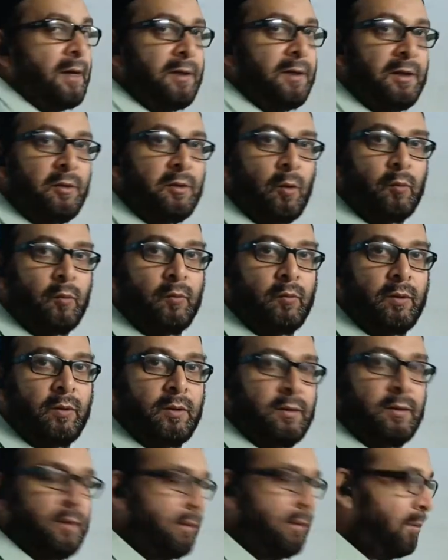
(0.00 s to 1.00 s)
acting
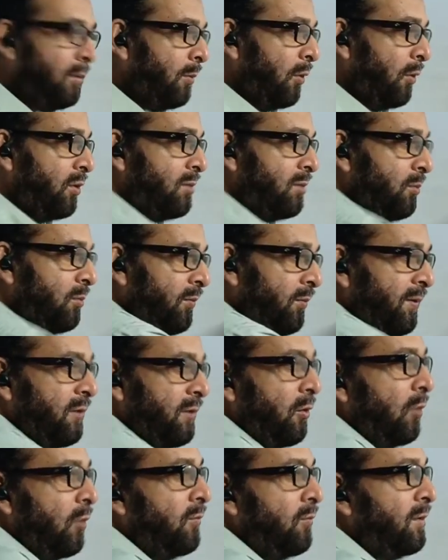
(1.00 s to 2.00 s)
downward. If the body is moving
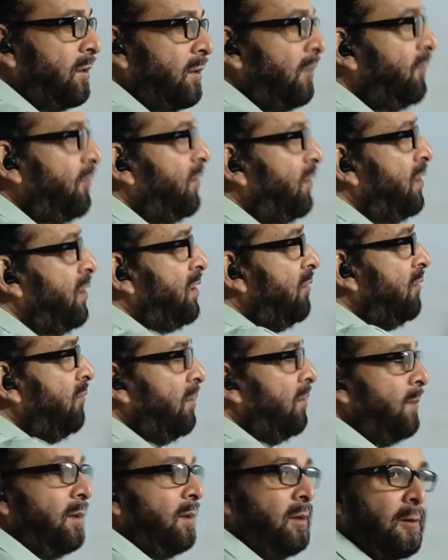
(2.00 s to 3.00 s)
downward, then friction
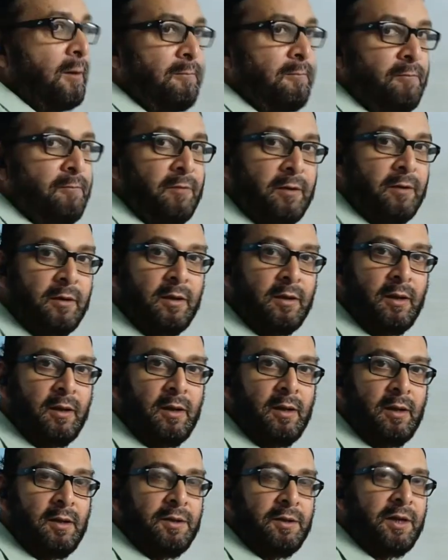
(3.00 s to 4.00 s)
will be upward.
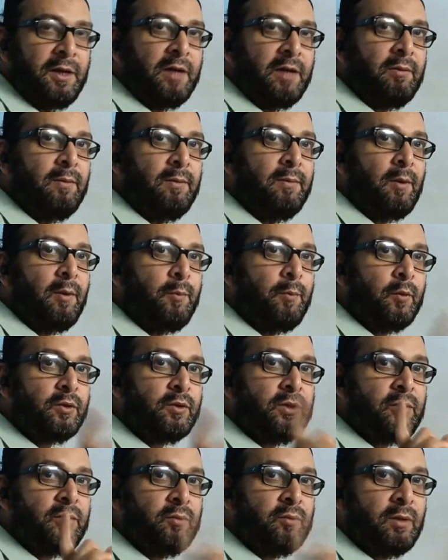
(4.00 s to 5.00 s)
It will be
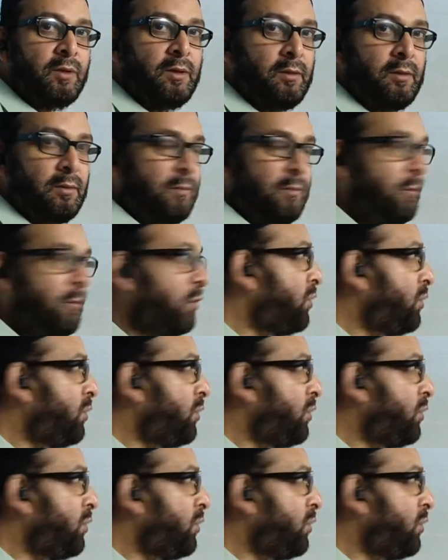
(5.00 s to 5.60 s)
opposite to the